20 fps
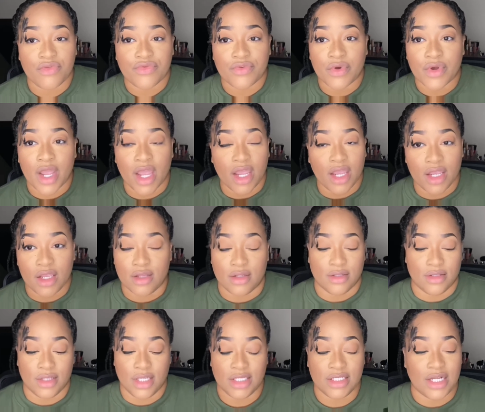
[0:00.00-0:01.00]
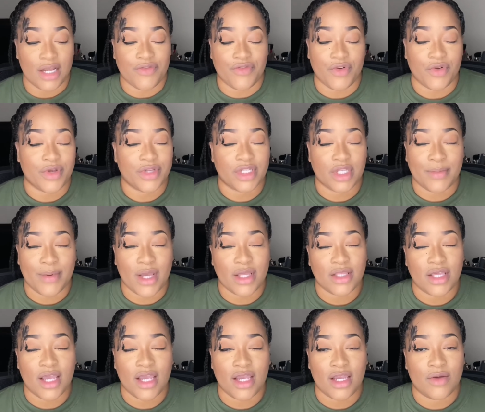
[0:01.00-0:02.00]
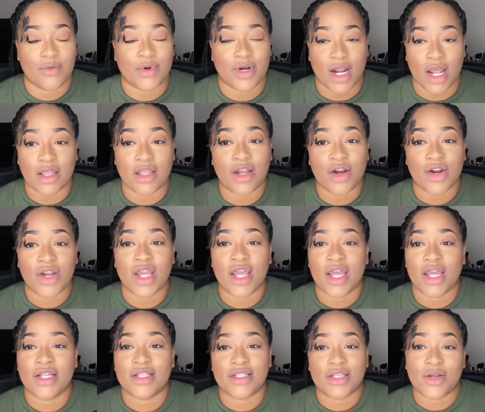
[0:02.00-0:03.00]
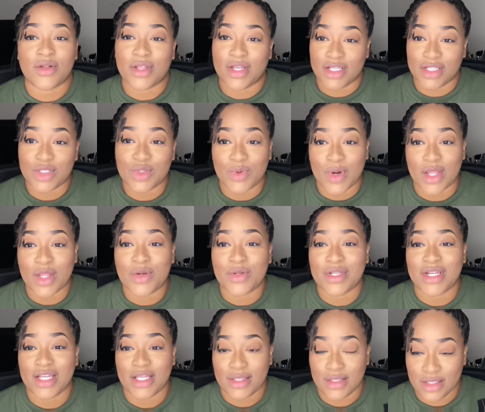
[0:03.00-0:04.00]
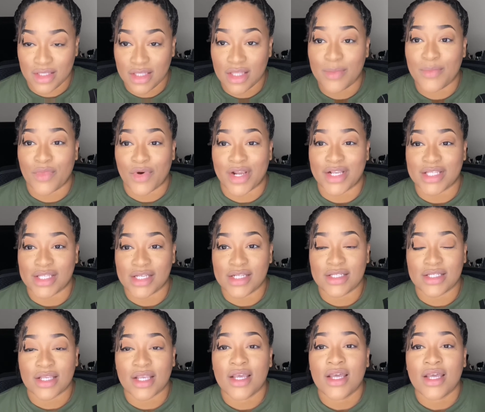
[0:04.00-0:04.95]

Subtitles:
Okay, let's not focus about that. We're not there yet, so let's dwell on the present.